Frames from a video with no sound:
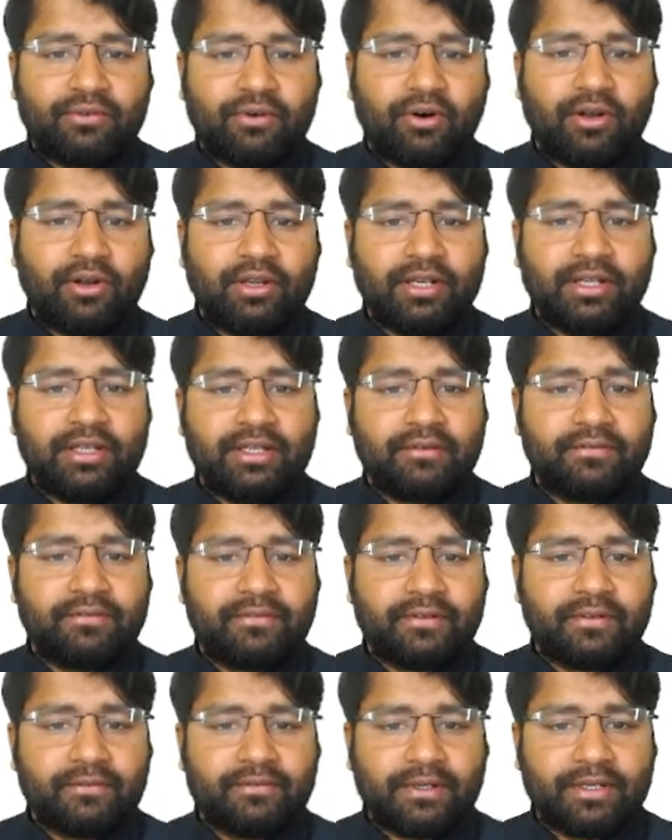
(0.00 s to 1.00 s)
All India
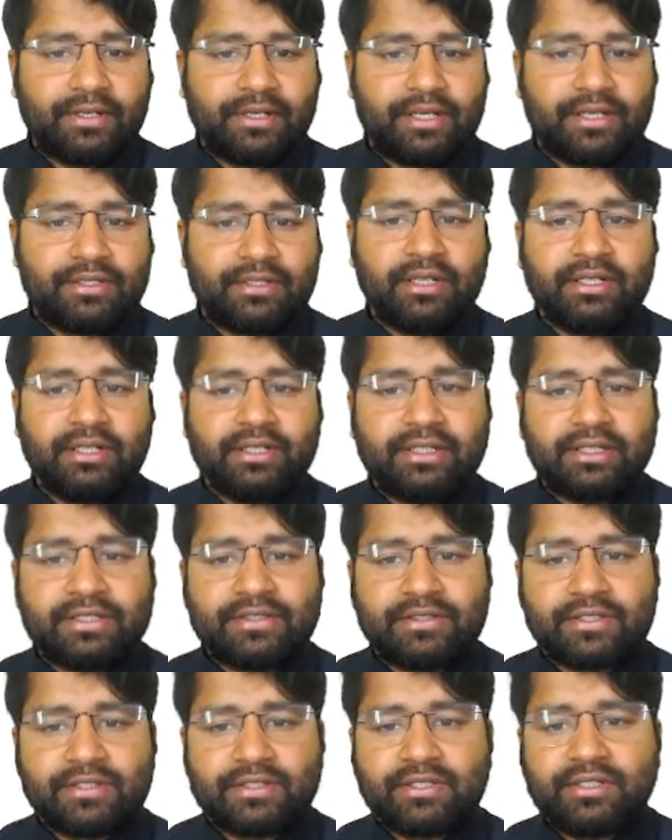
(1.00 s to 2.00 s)
Federation
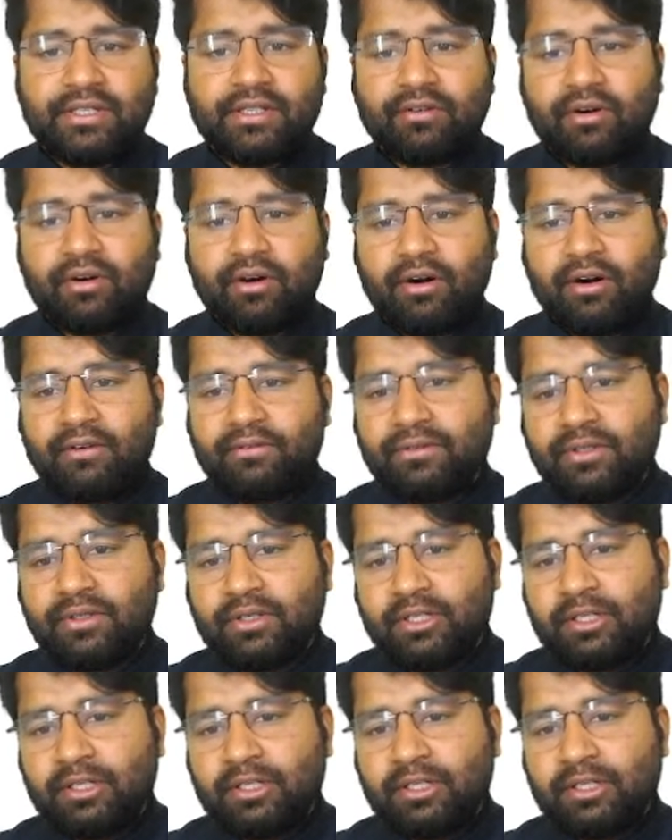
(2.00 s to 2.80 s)
consisting of